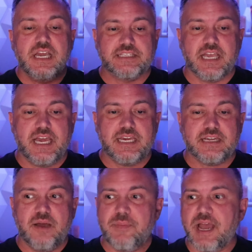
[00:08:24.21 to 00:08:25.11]
it's
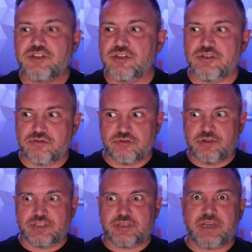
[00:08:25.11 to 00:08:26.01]
like, imagine you're
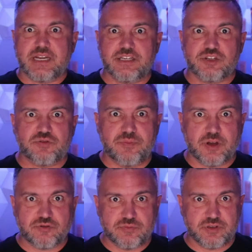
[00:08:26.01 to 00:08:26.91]
doing some kind of dish with
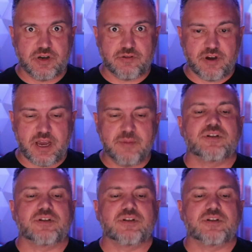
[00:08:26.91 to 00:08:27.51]
mushrooms on it, right?